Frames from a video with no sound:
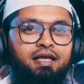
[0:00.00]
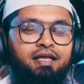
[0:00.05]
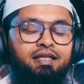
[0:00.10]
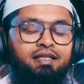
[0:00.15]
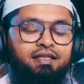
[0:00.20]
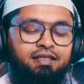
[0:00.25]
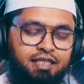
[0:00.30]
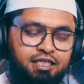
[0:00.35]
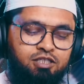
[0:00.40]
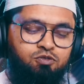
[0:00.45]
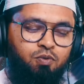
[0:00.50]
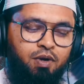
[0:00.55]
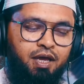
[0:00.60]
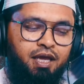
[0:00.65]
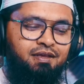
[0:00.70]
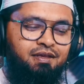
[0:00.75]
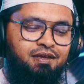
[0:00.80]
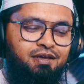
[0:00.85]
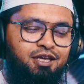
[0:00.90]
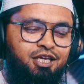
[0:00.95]
This way,
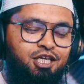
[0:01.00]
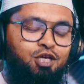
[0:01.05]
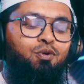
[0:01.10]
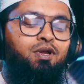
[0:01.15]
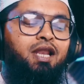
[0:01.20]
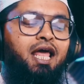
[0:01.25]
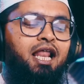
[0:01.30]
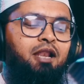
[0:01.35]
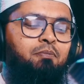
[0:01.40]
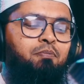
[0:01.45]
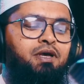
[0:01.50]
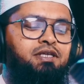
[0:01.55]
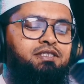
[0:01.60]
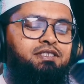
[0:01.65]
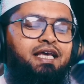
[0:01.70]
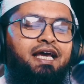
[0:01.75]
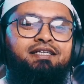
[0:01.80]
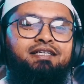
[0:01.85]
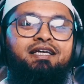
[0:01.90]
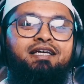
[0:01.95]
you will help us
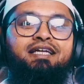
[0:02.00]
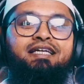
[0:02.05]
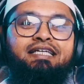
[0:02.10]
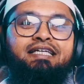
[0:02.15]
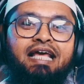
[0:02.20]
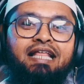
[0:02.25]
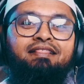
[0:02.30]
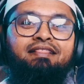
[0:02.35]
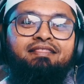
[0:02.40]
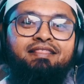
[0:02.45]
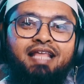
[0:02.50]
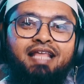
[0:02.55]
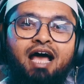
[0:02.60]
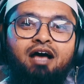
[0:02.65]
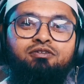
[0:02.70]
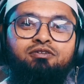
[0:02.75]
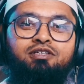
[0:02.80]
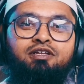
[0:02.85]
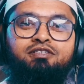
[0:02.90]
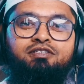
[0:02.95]
get 10,000
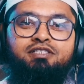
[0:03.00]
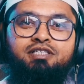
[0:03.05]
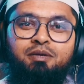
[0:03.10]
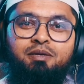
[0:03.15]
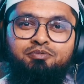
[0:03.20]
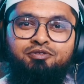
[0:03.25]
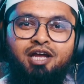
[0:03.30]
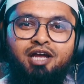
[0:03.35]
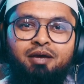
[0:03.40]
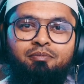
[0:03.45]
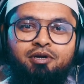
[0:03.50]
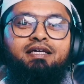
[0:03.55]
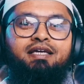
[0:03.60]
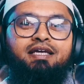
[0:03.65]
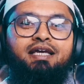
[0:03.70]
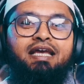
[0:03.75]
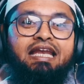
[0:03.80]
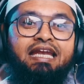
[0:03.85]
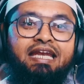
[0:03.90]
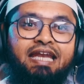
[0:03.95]
subscribers in
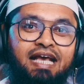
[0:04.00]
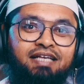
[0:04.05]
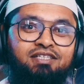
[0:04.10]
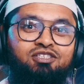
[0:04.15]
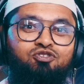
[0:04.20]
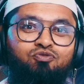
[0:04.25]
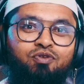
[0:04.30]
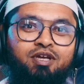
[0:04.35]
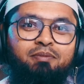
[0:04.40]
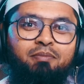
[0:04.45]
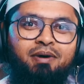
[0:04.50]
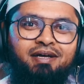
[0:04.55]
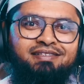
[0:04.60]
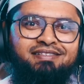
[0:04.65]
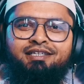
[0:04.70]
next 3 months.